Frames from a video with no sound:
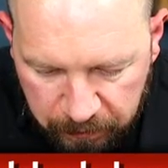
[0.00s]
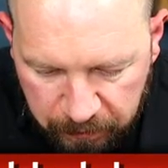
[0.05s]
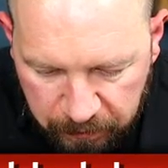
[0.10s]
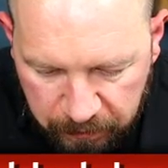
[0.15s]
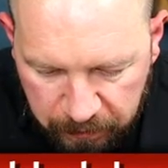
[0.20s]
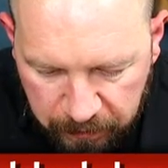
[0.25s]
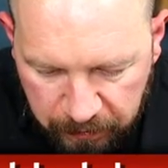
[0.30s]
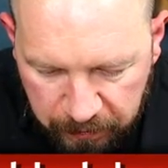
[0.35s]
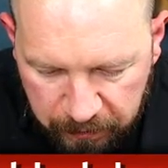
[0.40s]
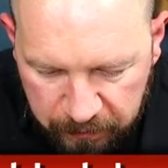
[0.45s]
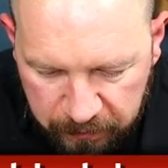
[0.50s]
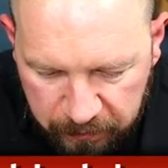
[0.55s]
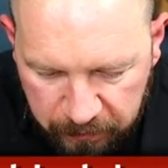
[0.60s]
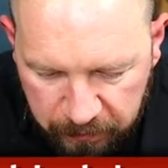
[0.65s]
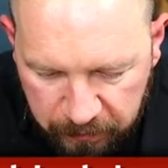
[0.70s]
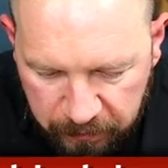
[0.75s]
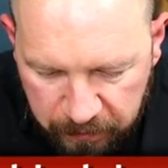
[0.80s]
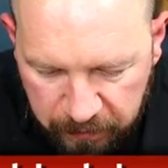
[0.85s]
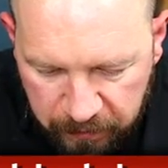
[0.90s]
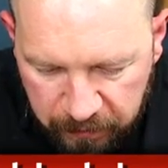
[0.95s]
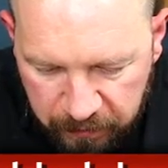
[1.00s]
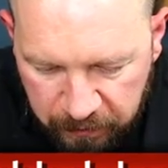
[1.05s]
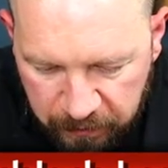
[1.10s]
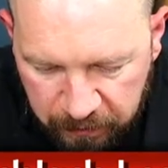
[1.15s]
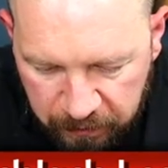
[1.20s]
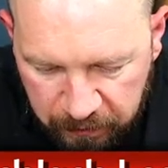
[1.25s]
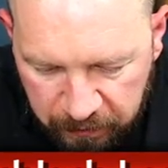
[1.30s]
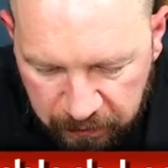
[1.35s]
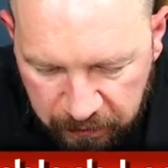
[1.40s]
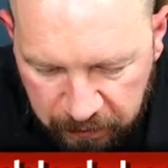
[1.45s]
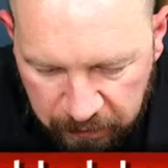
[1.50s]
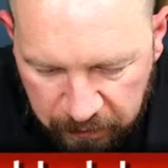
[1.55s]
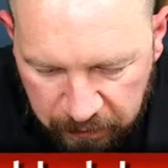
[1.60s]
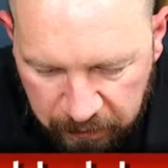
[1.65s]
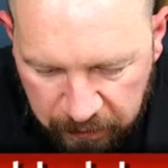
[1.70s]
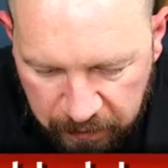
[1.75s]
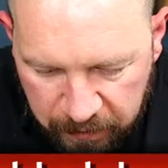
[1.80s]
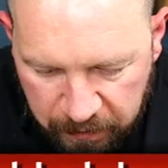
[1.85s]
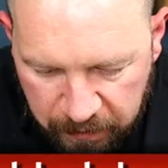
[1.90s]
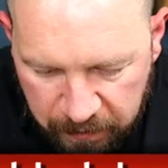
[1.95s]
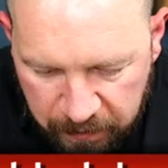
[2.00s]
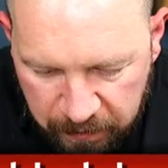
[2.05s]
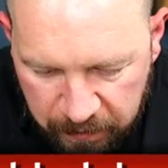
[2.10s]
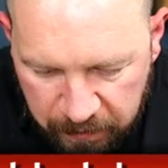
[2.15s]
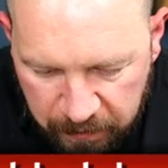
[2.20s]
I think so. Yeah.